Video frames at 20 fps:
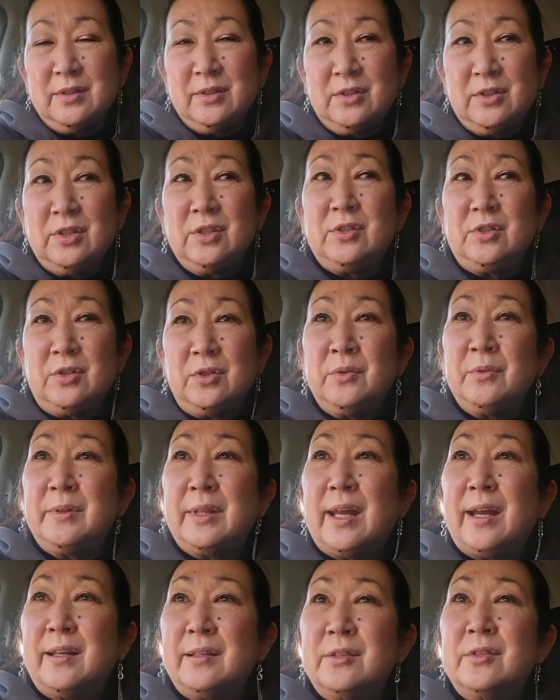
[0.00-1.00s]
to do
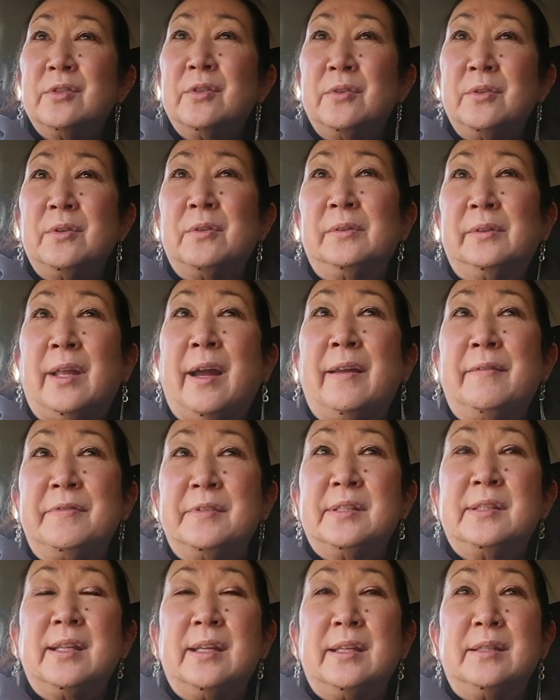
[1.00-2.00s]
that so your life
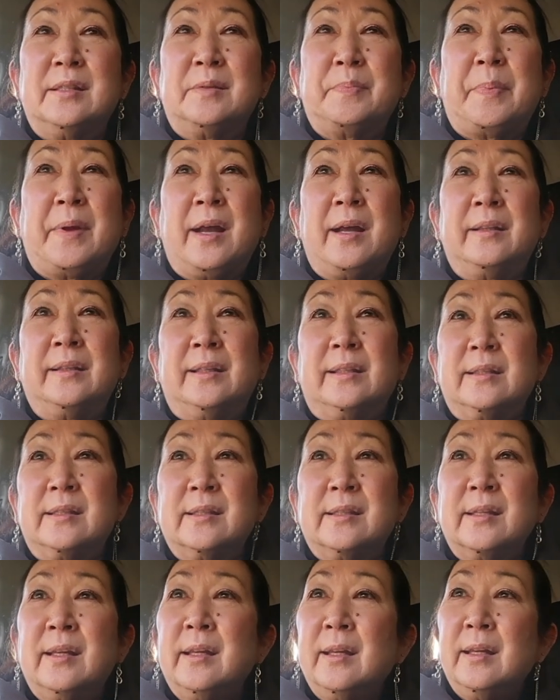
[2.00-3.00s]
stays
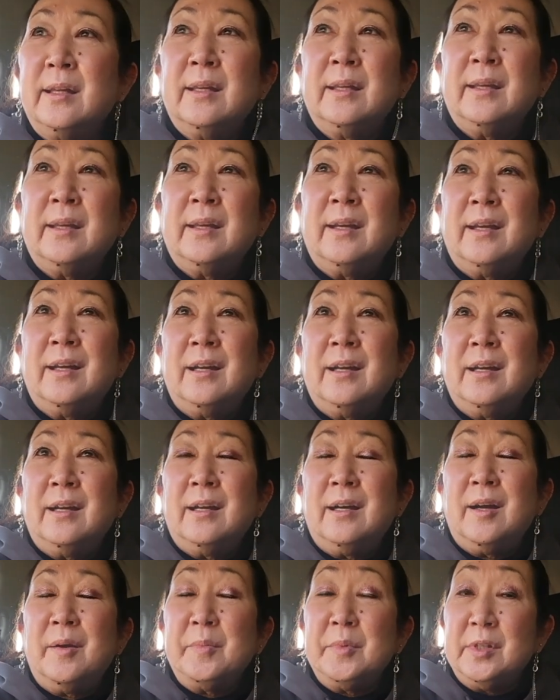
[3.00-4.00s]
balanced.
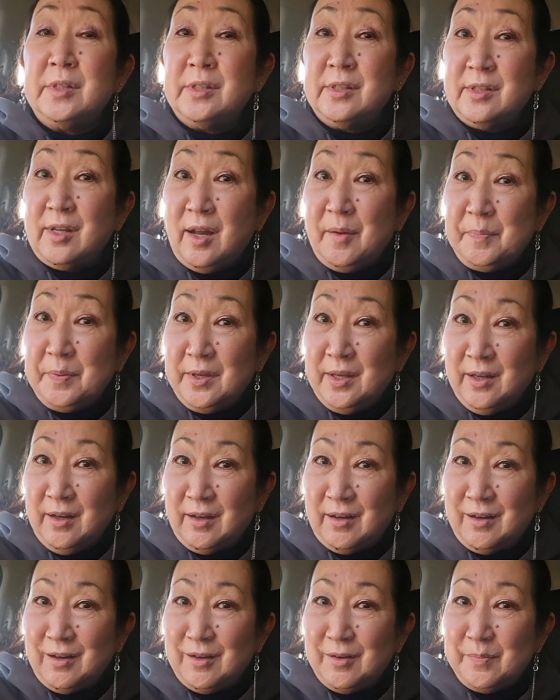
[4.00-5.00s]
I'm going to stop
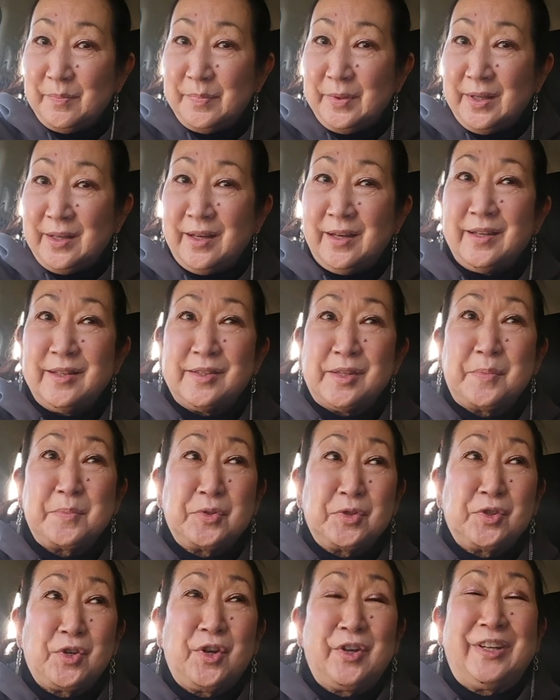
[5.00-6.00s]
here because I'm
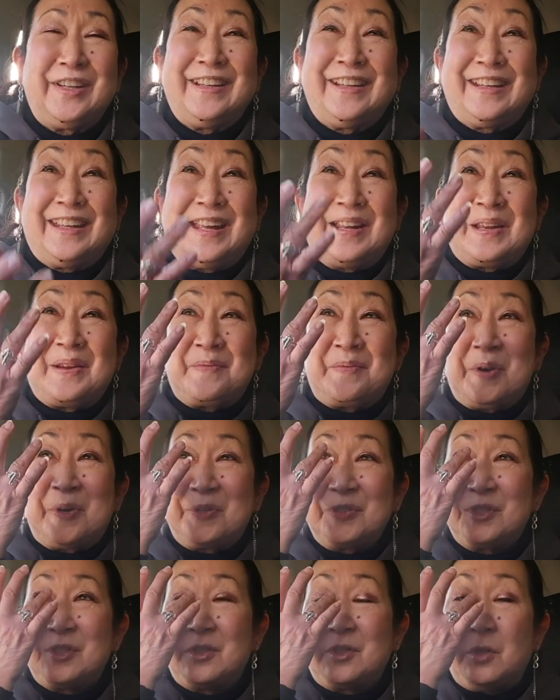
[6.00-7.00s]
starting to get
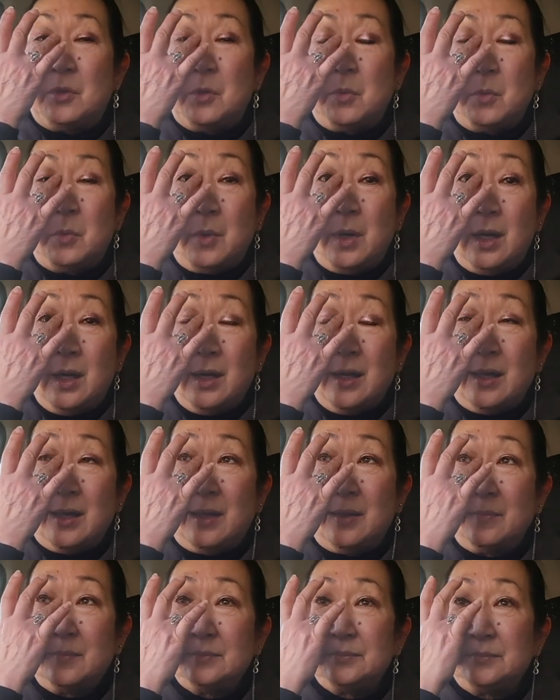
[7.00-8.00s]
emotional.
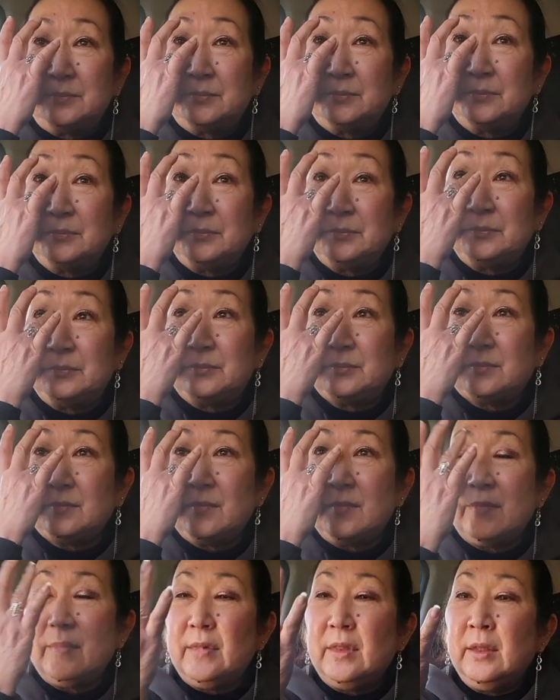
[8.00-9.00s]
Why?
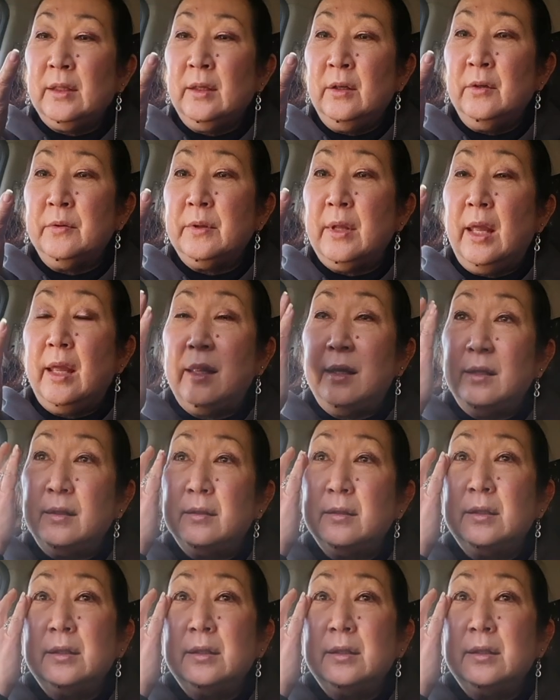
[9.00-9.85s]
Okay.